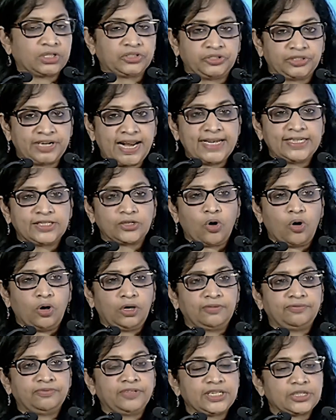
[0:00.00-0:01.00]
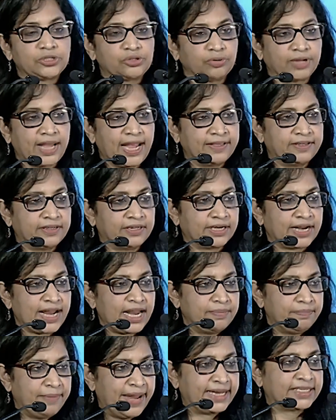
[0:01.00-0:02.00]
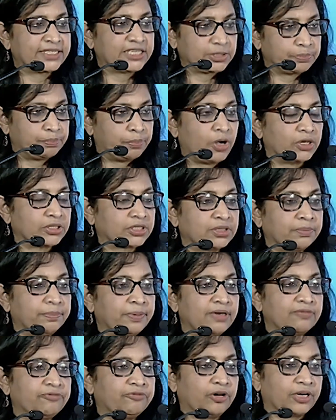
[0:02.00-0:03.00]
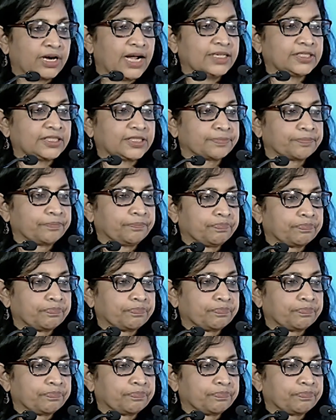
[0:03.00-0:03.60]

threads all of this together and makes it possible for us